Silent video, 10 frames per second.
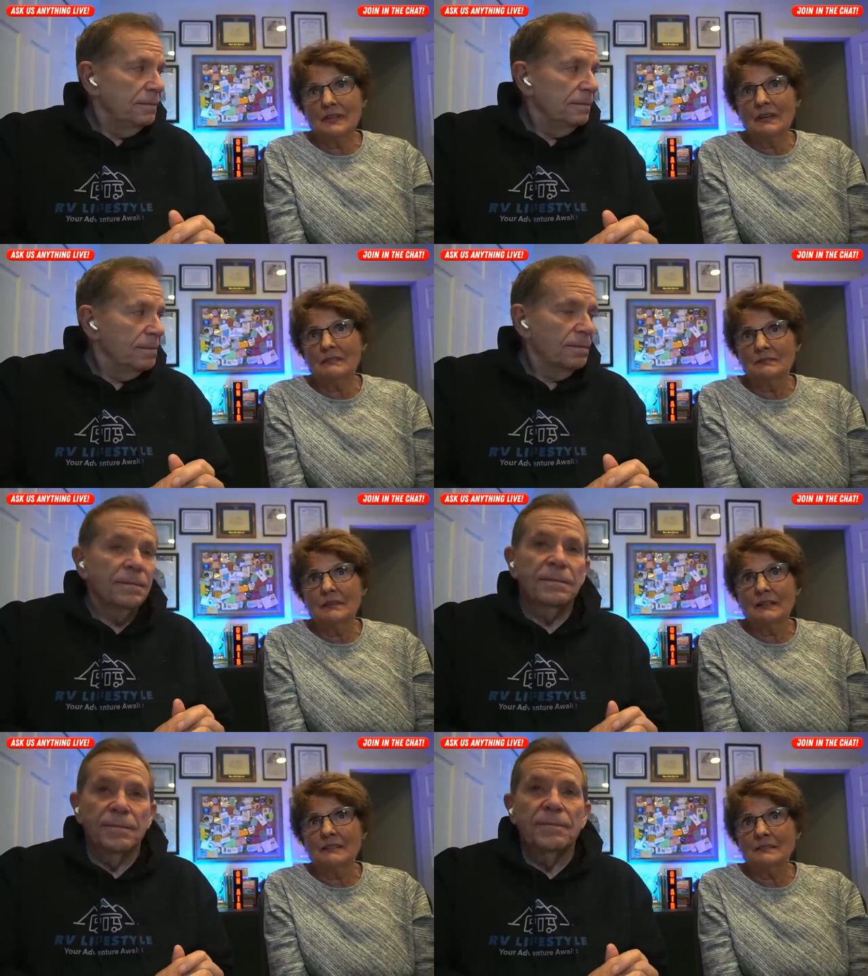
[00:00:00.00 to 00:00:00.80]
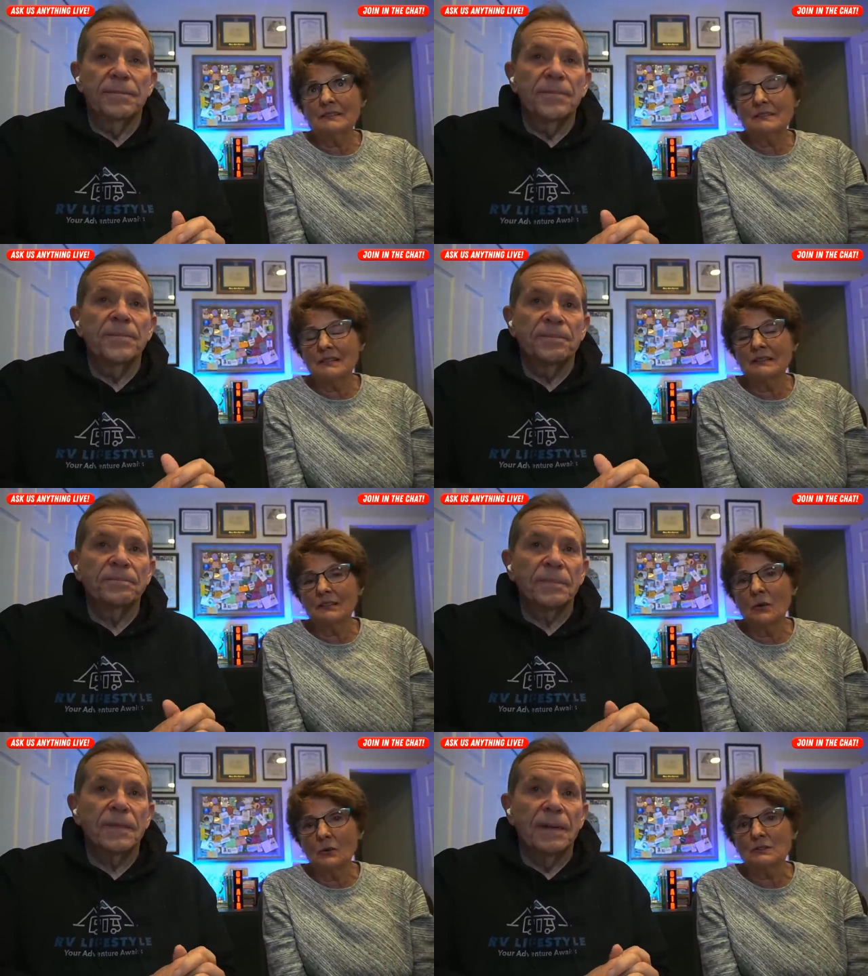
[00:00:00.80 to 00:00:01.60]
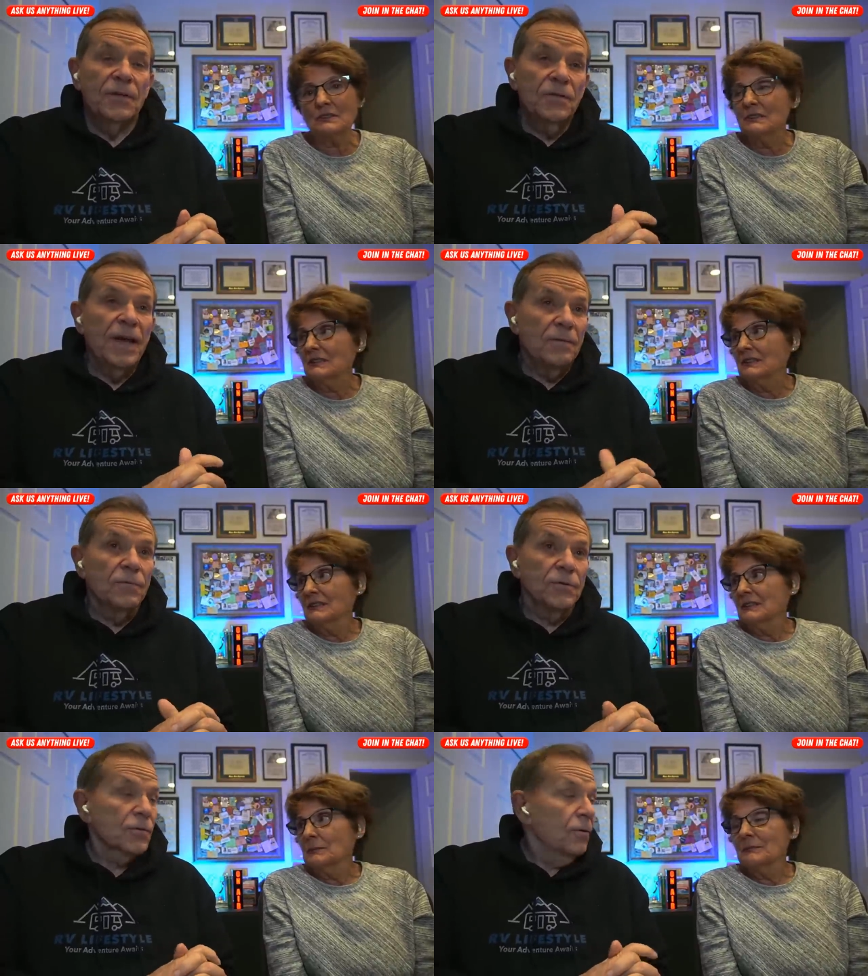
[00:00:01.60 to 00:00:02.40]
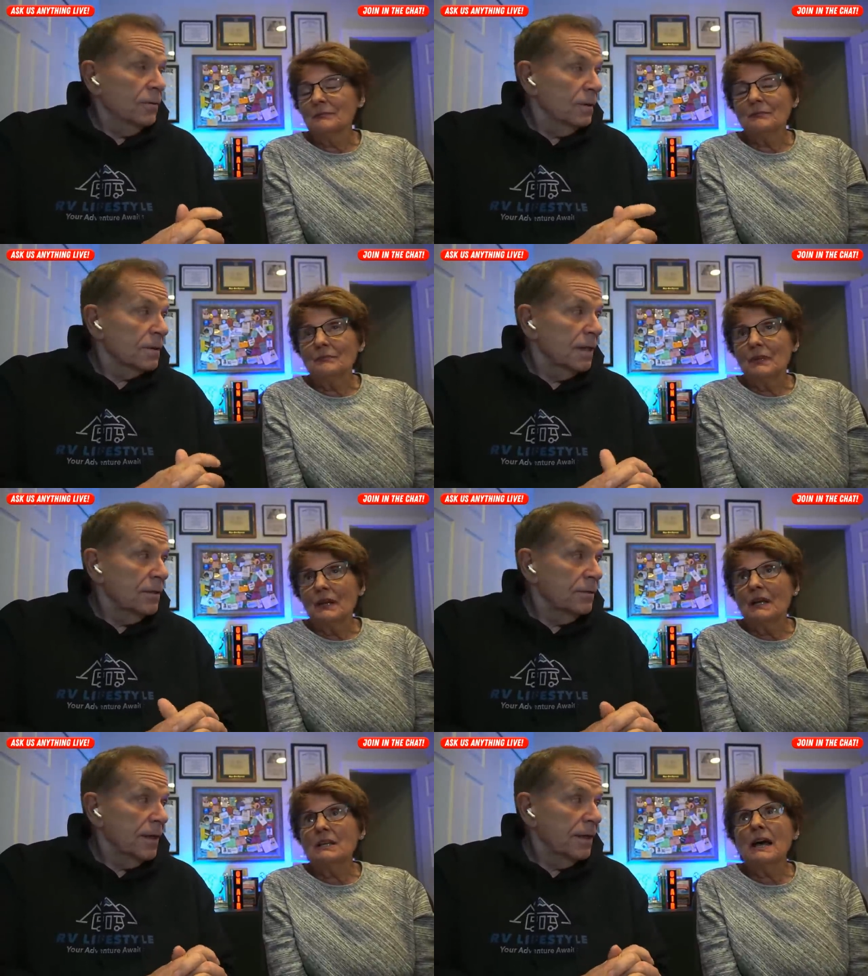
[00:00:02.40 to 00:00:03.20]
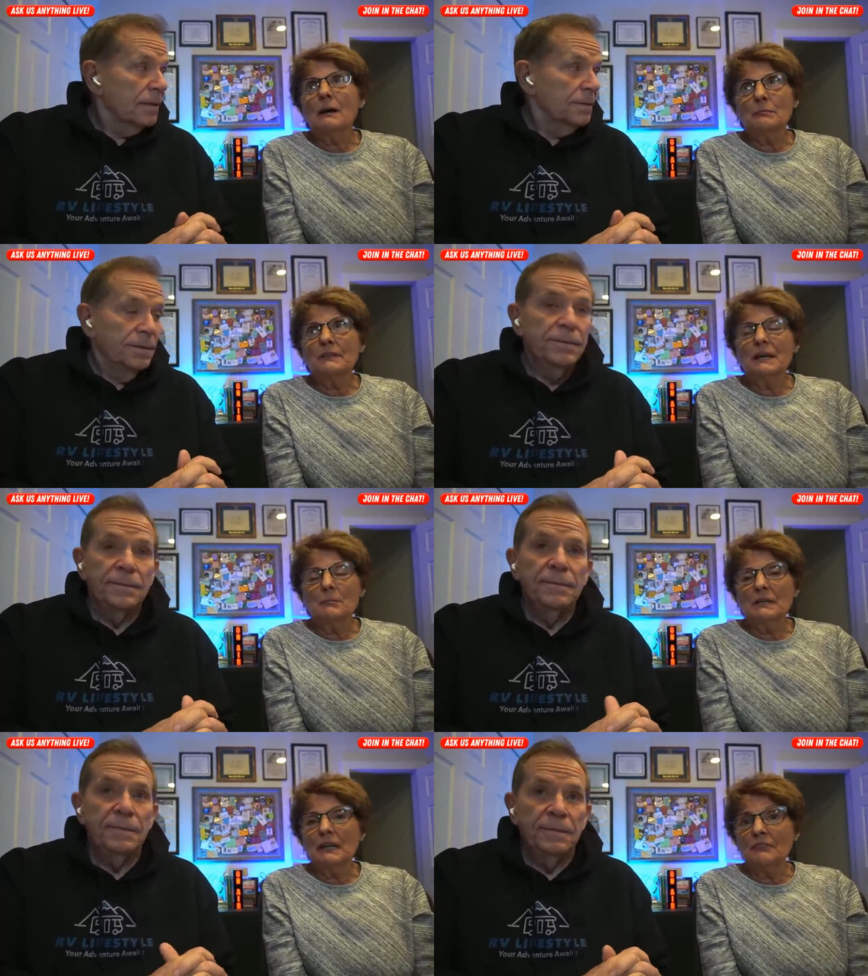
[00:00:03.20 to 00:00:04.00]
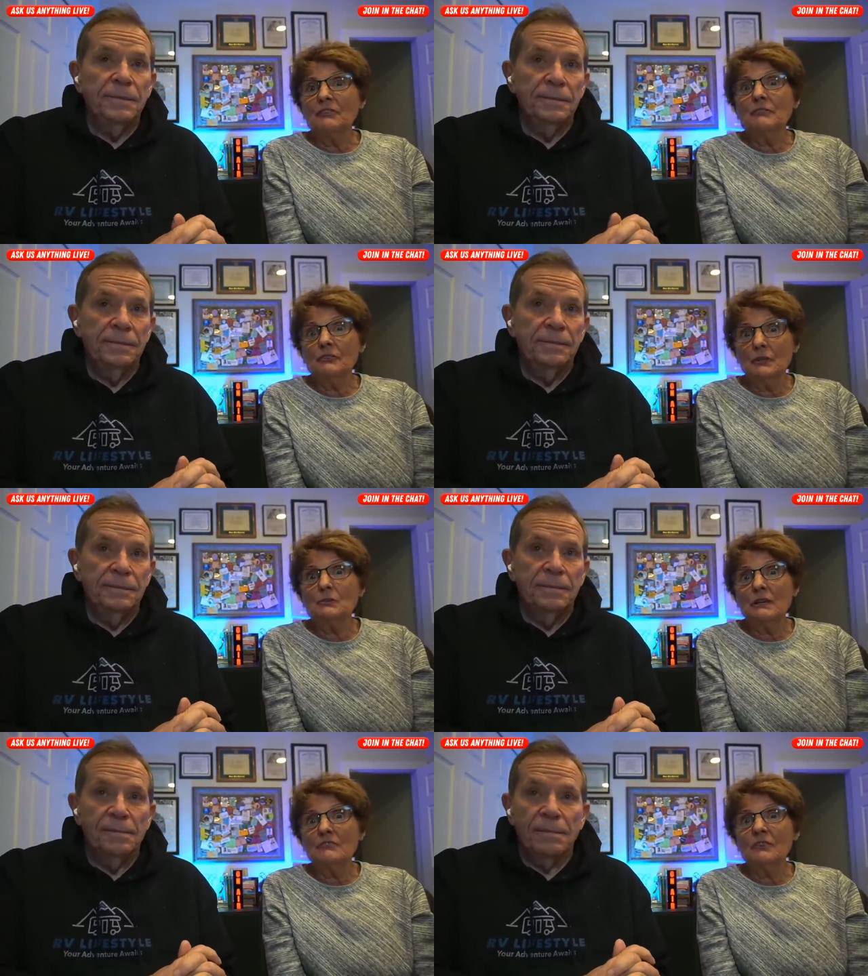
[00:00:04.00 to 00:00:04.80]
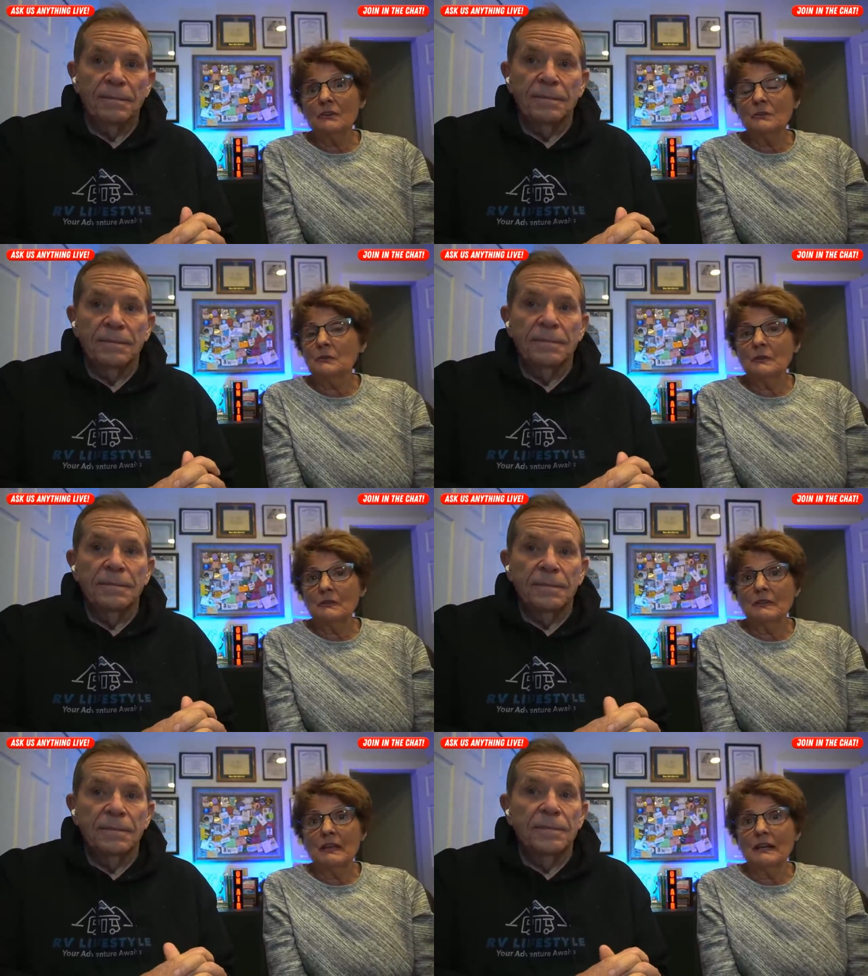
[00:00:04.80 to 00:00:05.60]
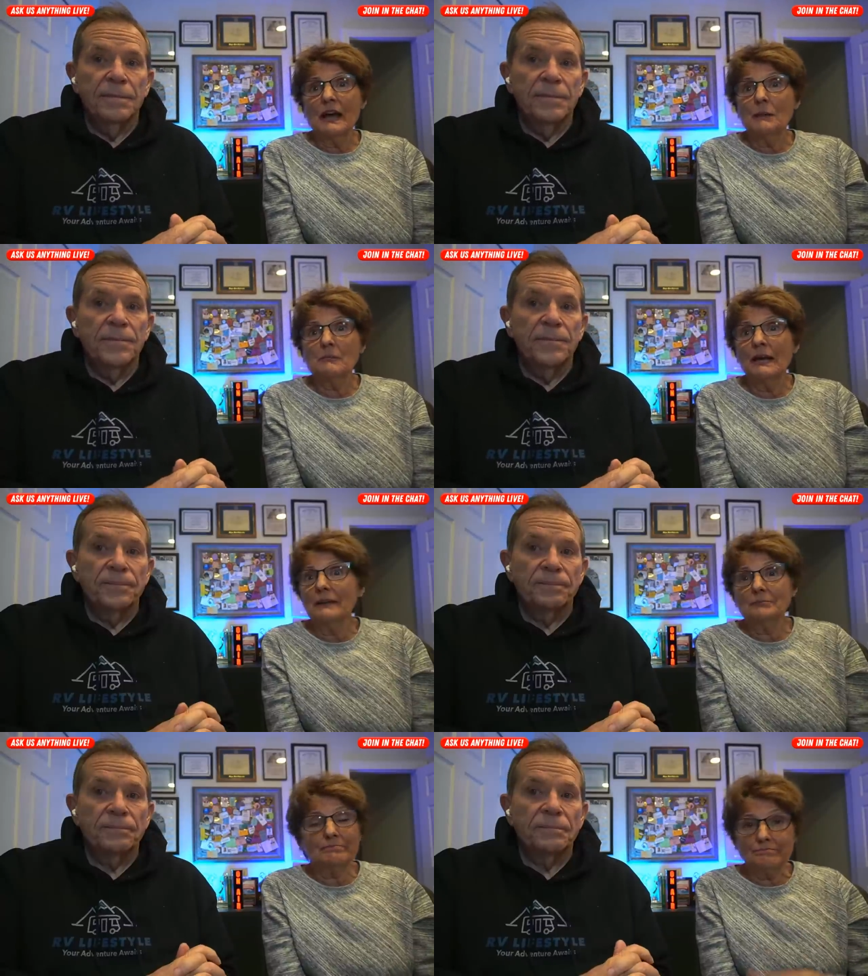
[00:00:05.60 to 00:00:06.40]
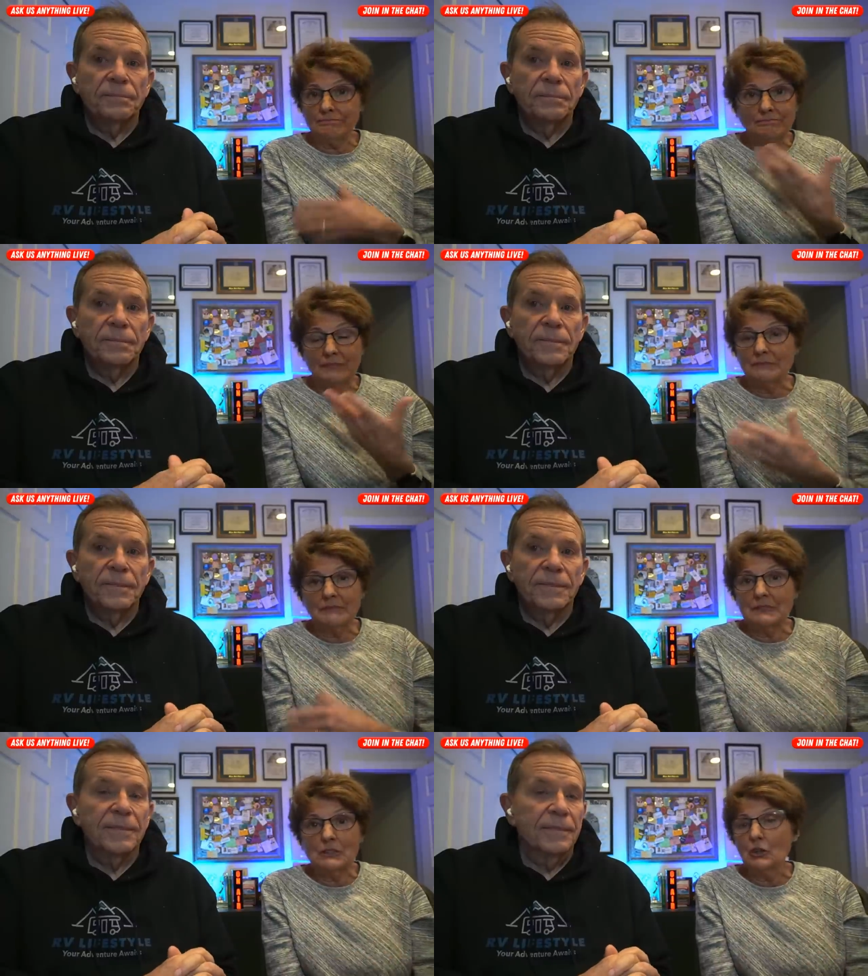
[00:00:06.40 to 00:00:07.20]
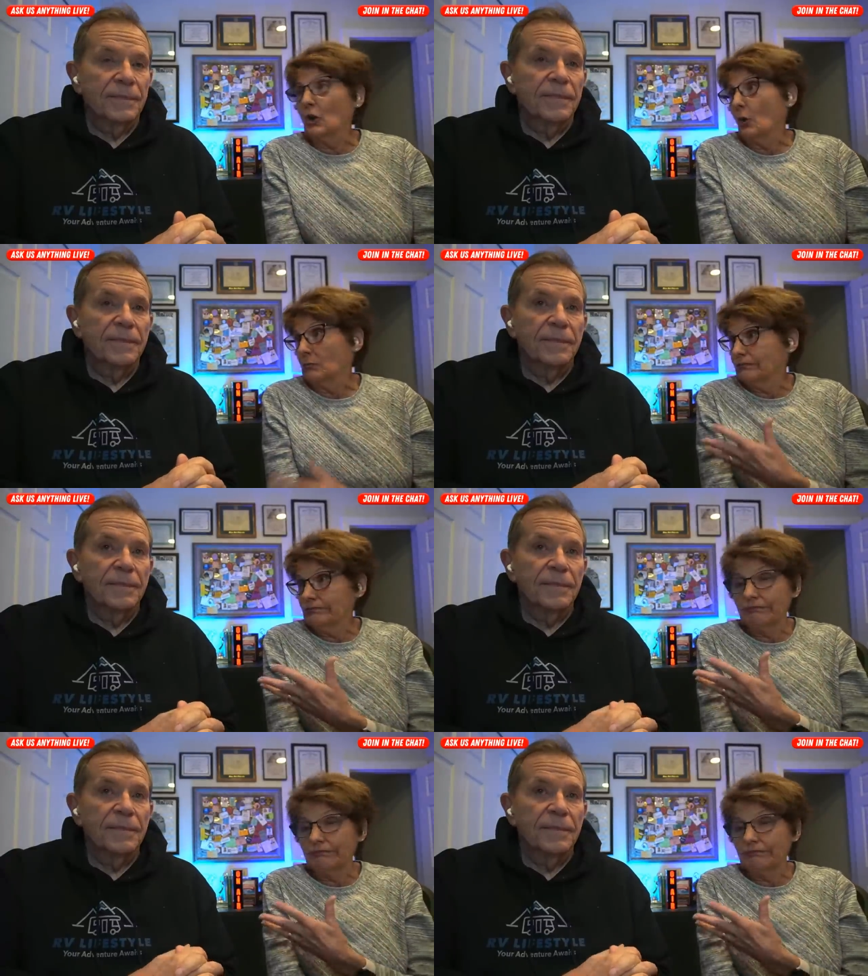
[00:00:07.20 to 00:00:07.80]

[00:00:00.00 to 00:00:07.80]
Speaker 1: Yeah, I guess it is like a cold.
Speaker 2: You've had worse colds. I know
Speaker 1: that. Yeah, but I mean, I feel very grateful that I'm not, on